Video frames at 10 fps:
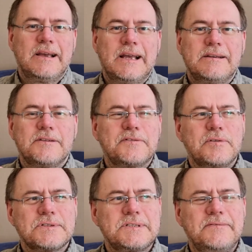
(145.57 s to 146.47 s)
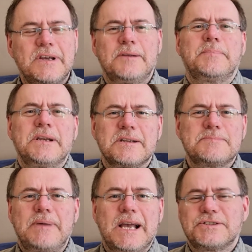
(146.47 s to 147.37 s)
And of course, developing
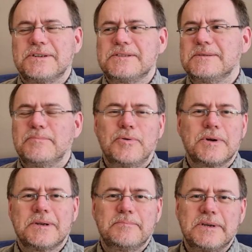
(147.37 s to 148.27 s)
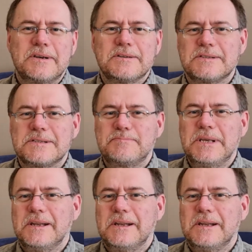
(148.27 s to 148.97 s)
this passion is important, because it's